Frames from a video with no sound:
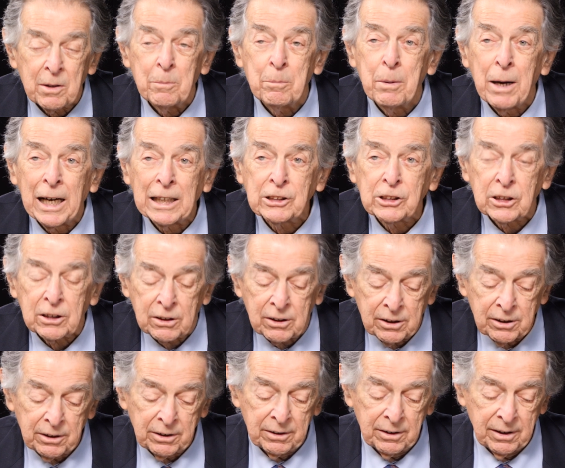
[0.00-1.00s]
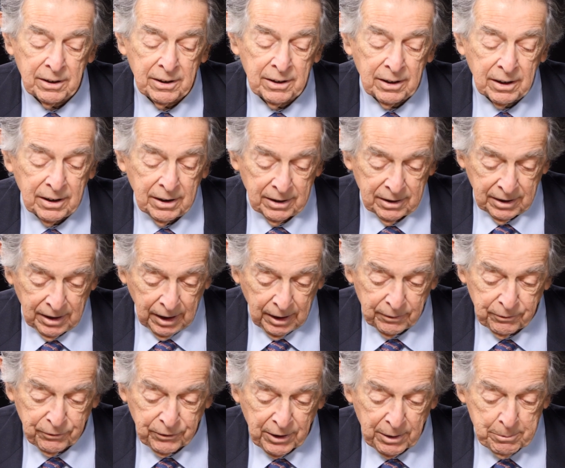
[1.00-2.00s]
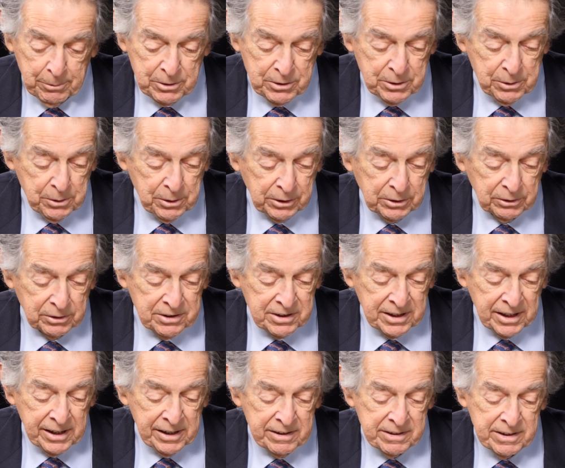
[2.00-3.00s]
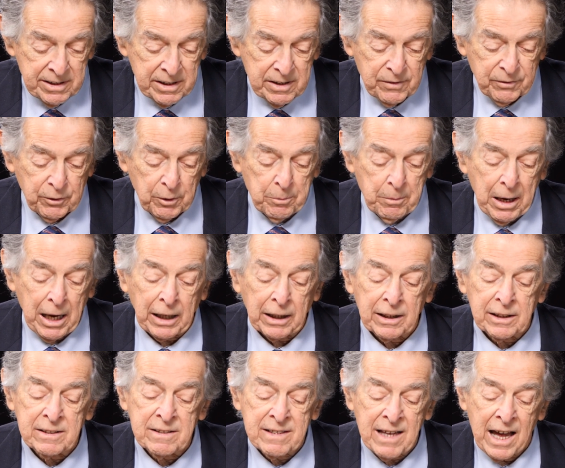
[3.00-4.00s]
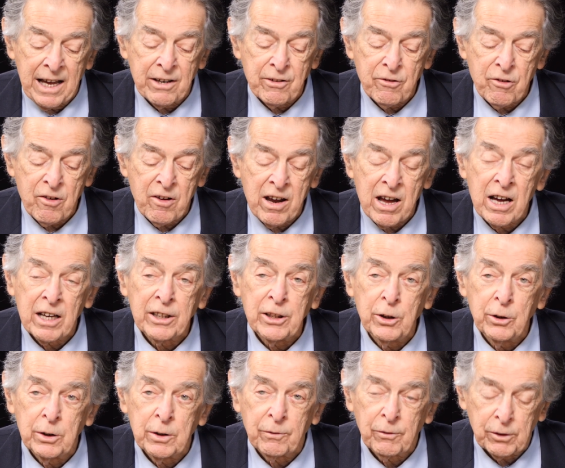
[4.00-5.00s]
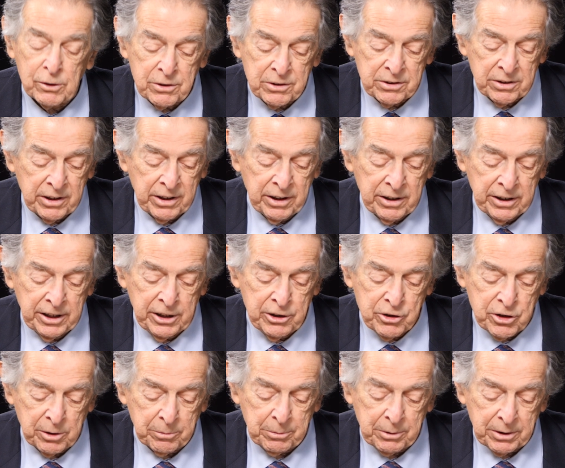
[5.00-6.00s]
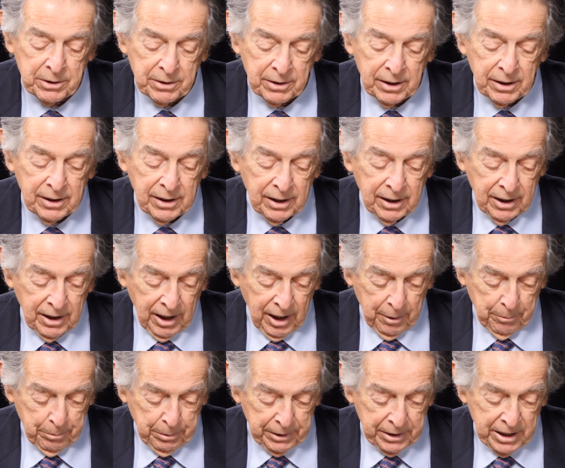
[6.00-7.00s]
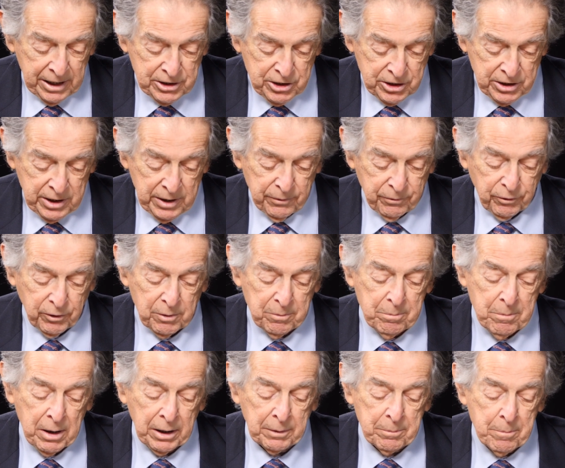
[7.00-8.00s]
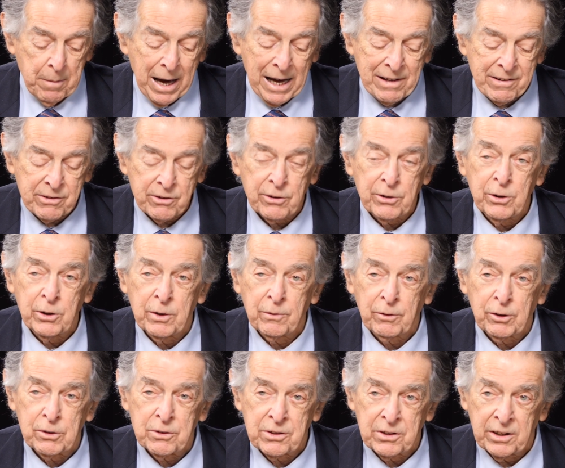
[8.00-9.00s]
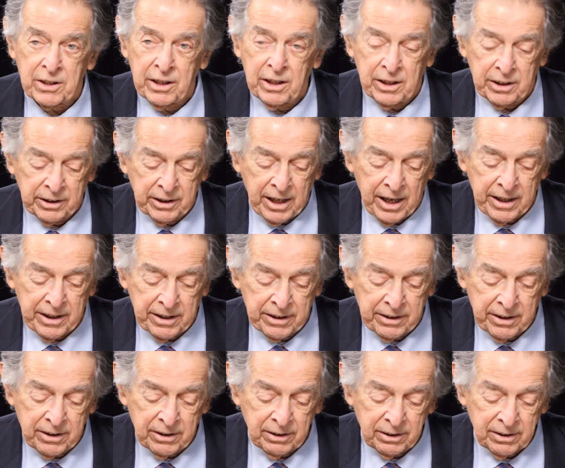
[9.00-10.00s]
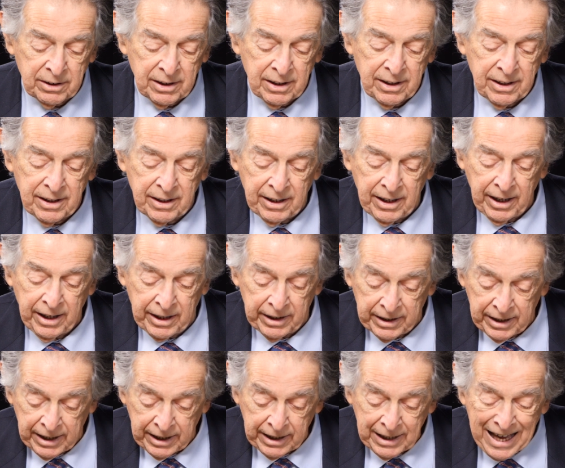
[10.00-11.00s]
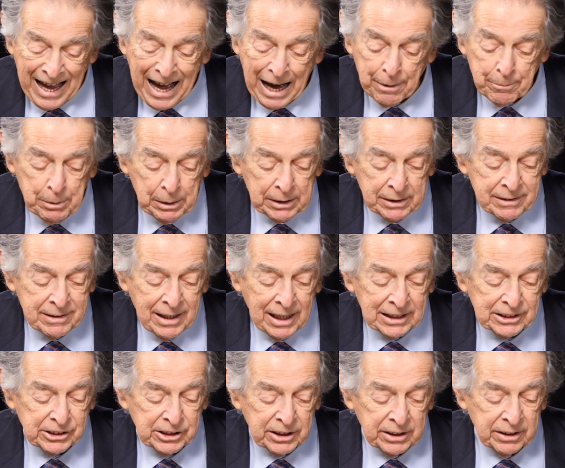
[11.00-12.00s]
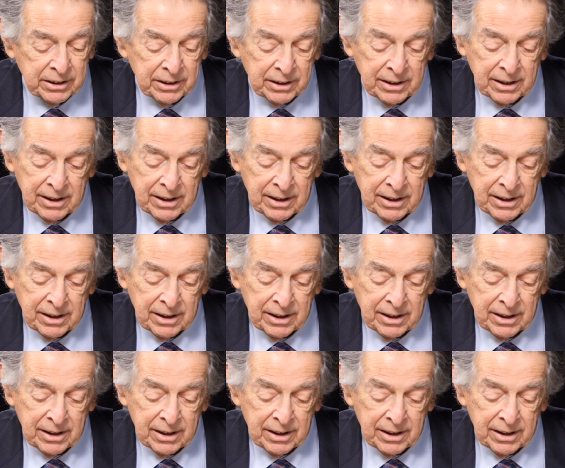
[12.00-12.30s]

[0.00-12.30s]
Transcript: Bachelor of Pharmaceutical Sciences from Alexandria University in Egypt, a PhD from McMaster University in Canada, and a habilitation